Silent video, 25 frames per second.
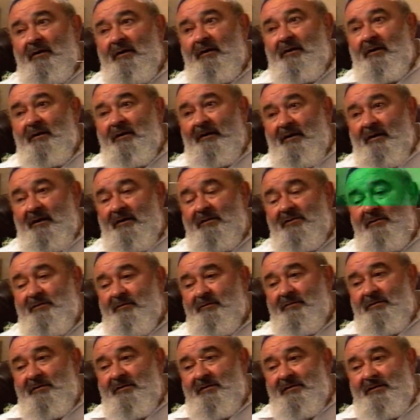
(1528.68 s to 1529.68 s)
he writes to
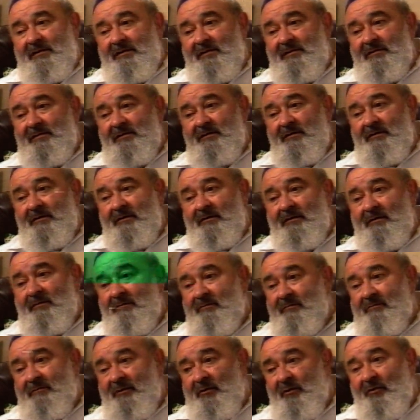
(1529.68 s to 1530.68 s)
me, he says,
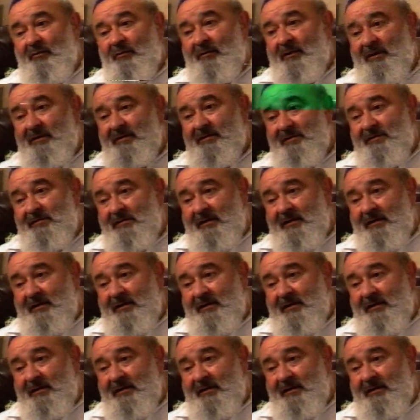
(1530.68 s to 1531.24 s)
Manó bácsi is